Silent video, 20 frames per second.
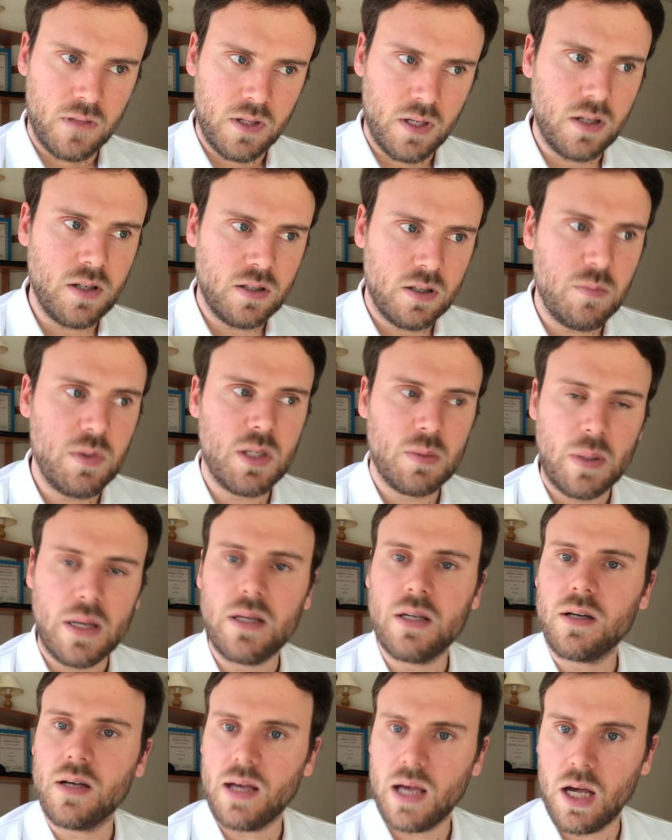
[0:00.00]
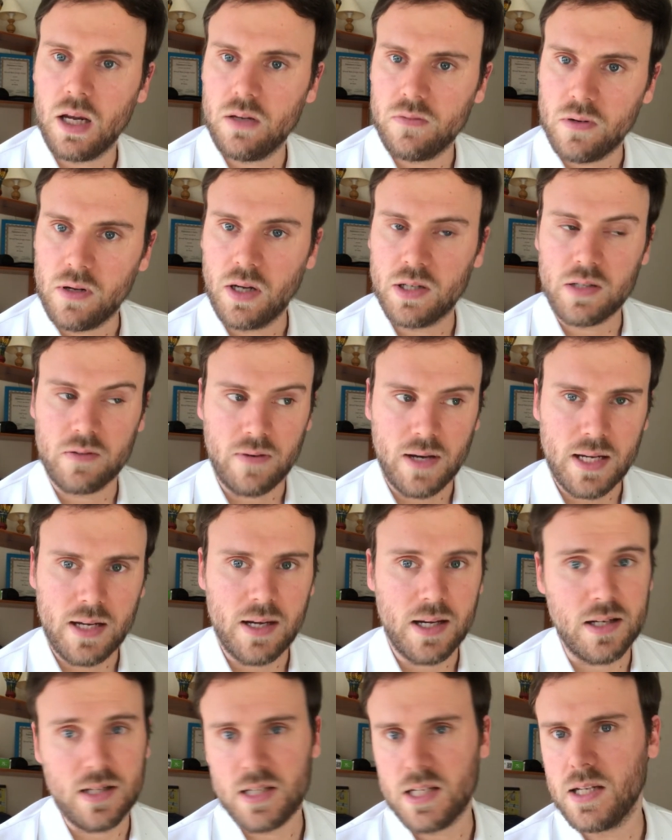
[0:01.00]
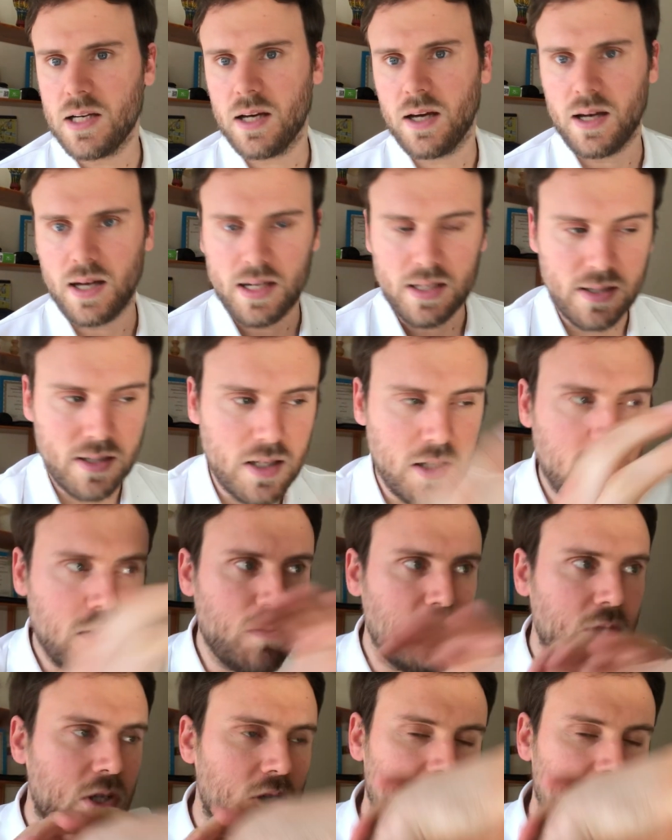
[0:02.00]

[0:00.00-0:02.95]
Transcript: they're going to be spending a hell of a lot of NI and TI, uh, and they can be